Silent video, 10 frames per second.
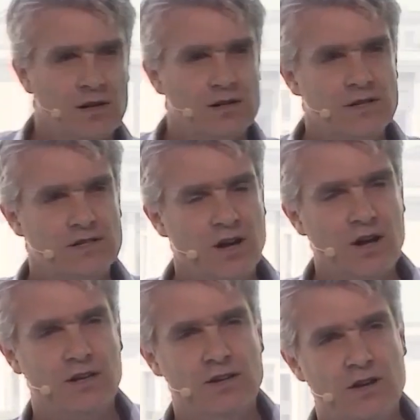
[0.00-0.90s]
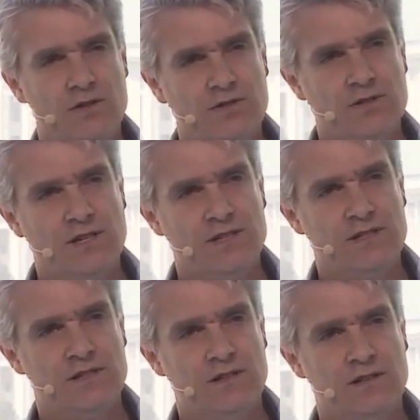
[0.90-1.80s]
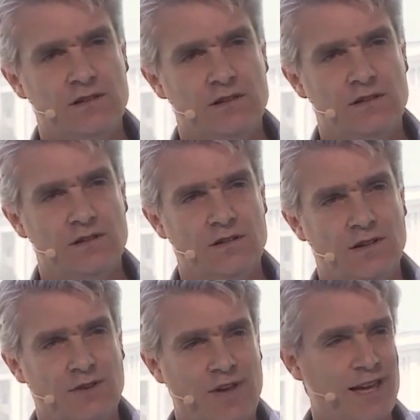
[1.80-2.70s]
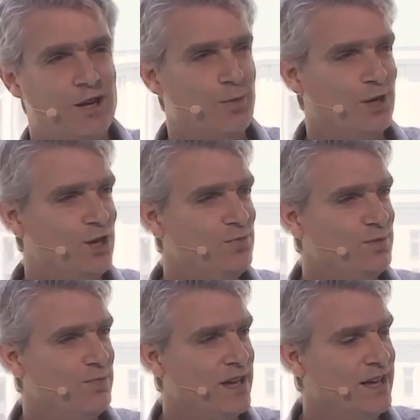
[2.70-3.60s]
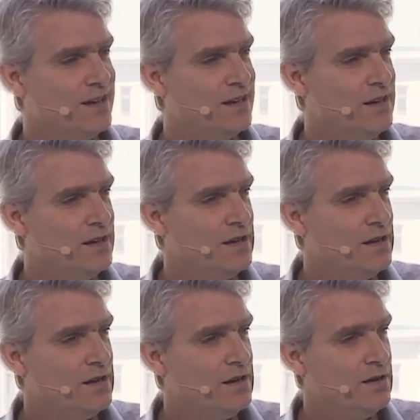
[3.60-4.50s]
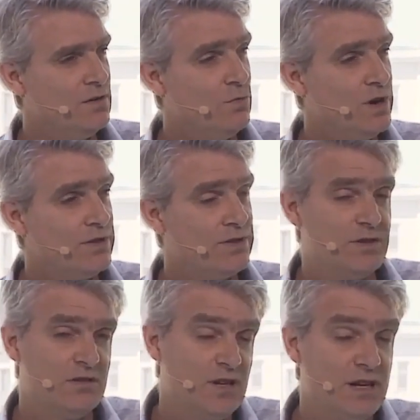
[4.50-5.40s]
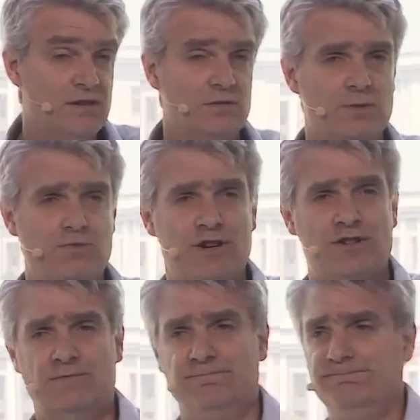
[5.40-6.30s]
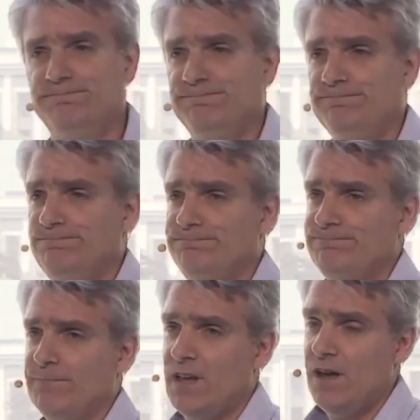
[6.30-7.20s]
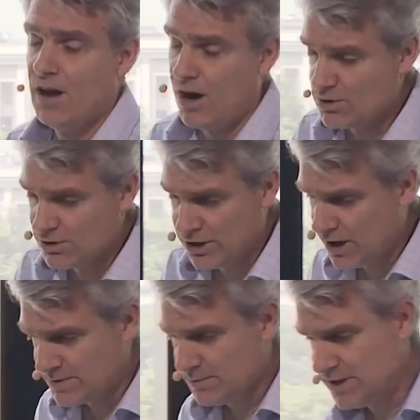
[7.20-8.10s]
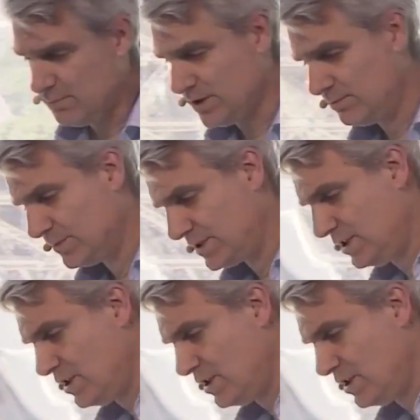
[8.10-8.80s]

to diagnose this kind of economic human being with clinical depression. I was looking up some symptoms.